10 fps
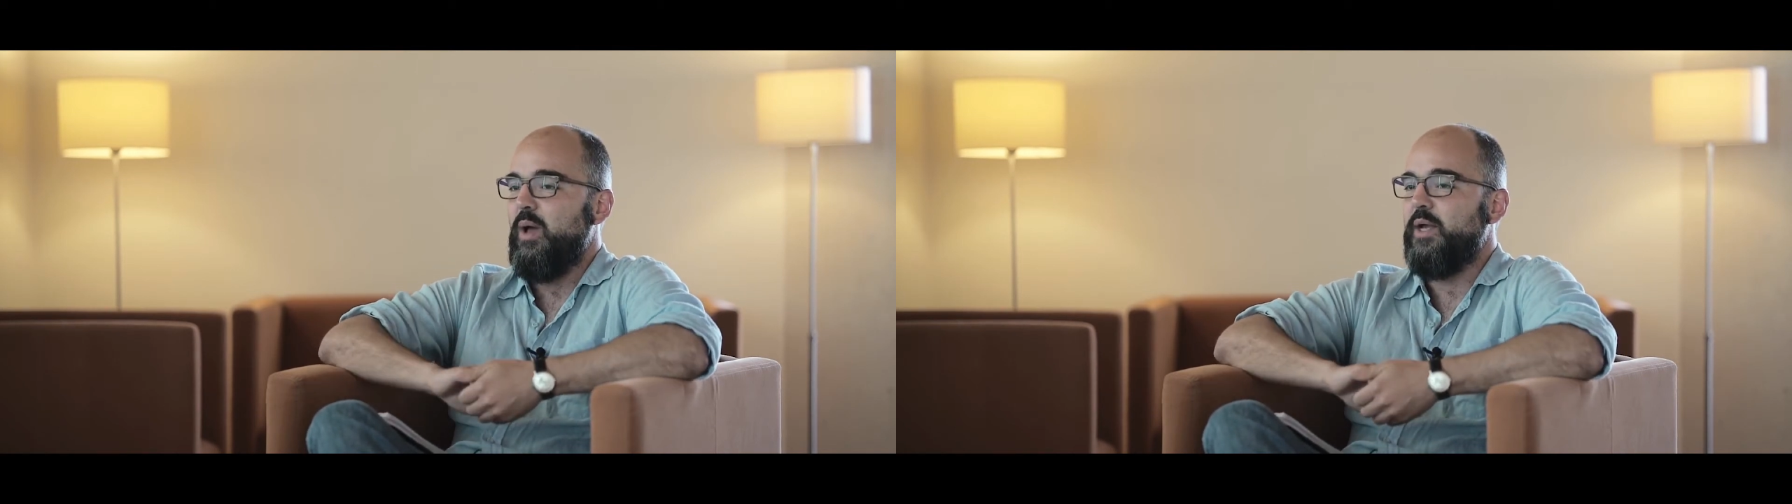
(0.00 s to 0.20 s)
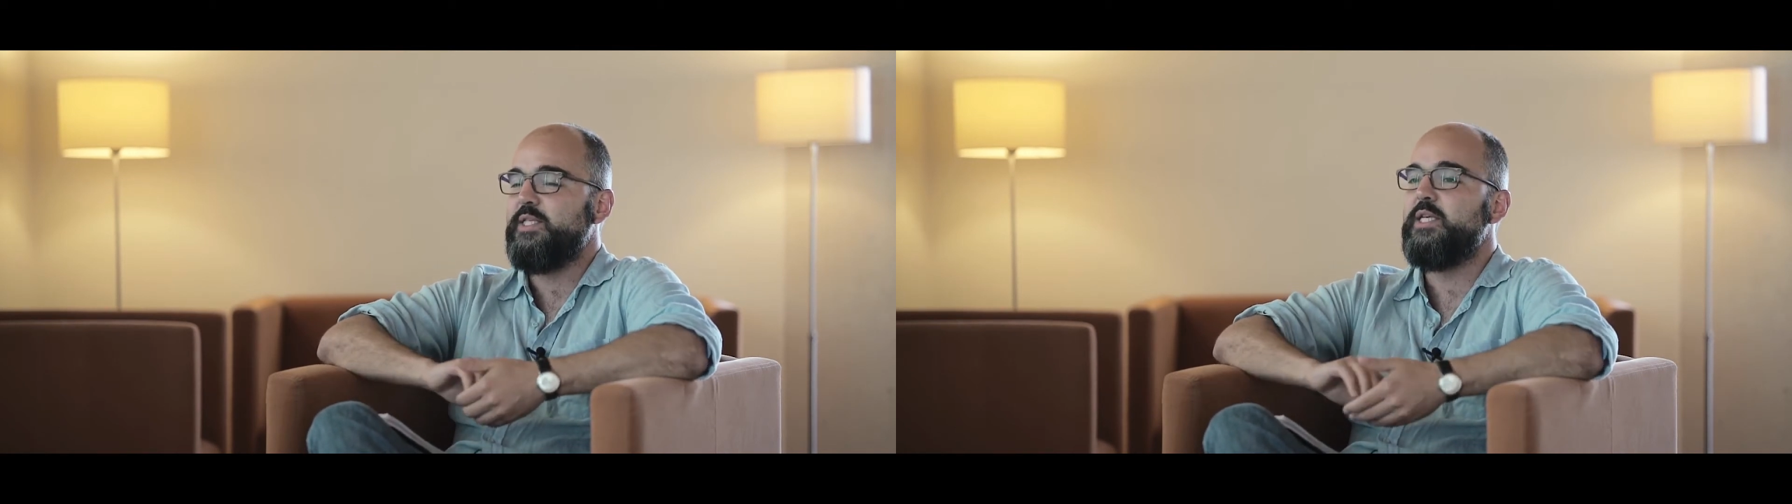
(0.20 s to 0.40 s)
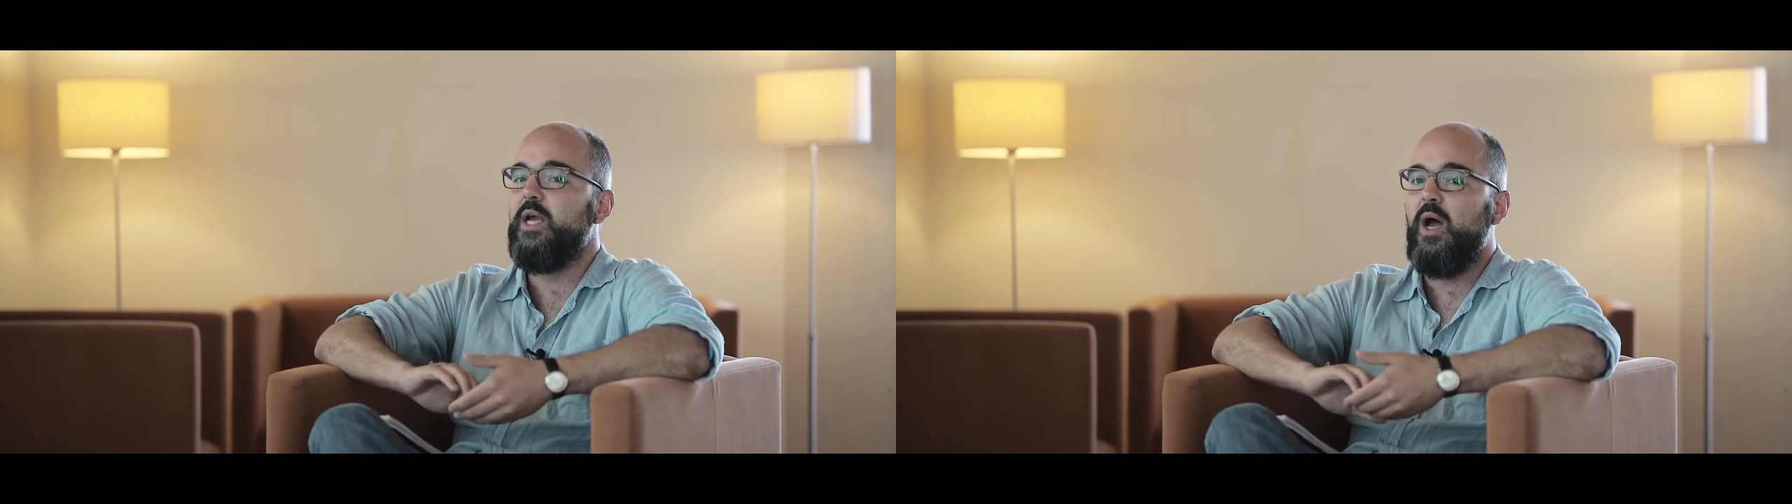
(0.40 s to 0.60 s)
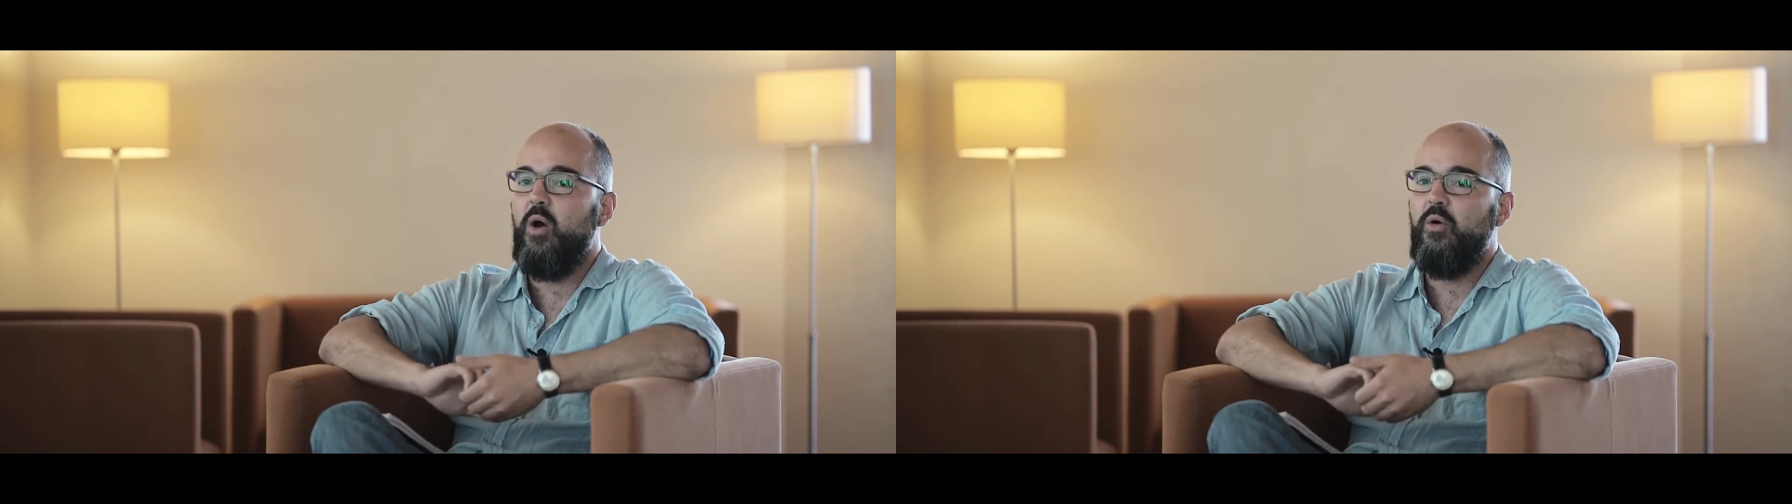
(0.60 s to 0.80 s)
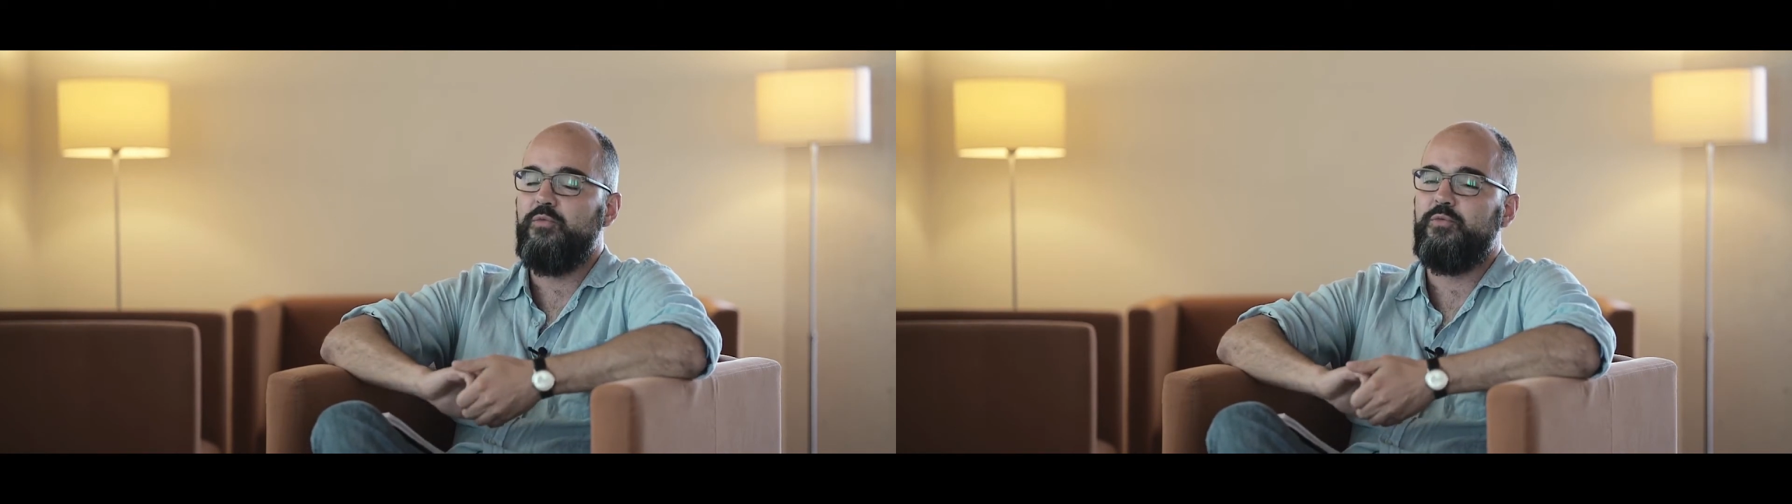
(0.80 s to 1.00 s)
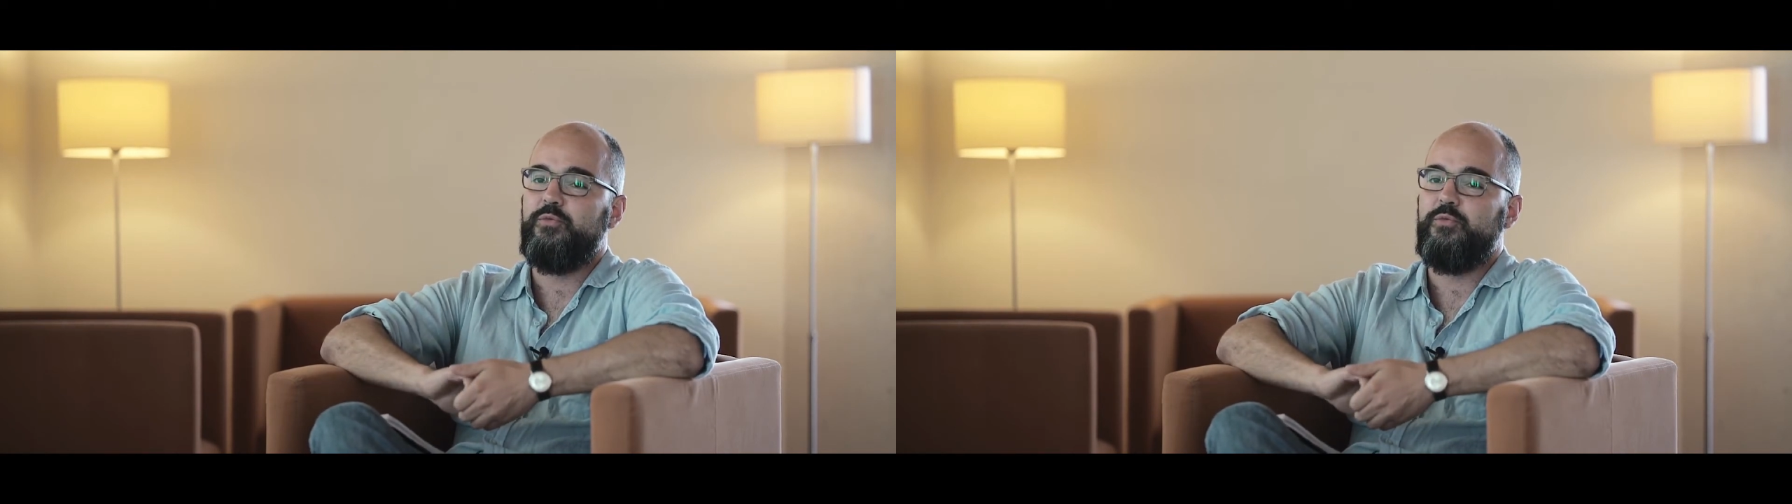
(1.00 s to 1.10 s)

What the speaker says: idea of,